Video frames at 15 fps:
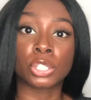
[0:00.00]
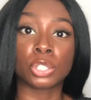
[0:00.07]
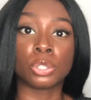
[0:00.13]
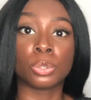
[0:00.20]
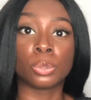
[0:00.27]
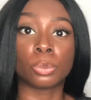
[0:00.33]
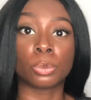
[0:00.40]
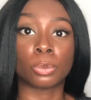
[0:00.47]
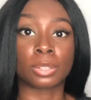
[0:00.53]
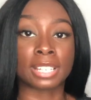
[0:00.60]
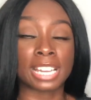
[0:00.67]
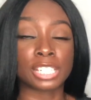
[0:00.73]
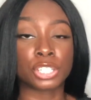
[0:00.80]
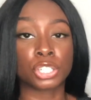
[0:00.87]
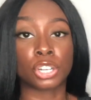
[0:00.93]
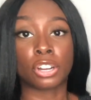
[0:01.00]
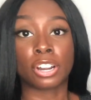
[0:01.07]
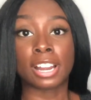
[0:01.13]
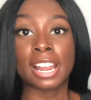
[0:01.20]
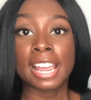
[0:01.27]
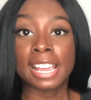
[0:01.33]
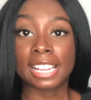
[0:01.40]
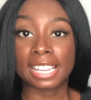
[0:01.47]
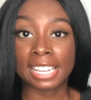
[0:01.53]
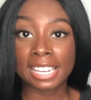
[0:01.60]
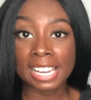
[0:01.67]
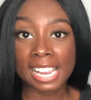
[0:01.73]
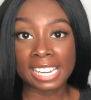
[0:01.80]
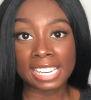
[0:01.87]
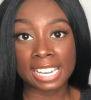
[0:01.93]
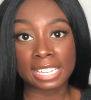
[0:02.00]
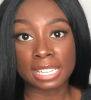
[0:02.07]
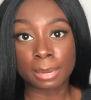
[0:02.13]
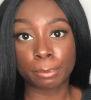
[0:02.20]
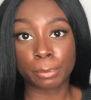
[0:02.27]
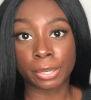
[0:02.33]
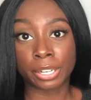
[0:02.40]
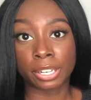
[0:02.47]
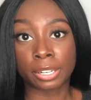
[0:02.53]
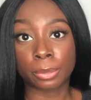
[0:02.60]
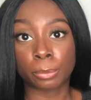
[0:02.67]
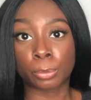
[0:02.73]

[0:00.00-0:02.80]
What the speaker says: you get your EIN number,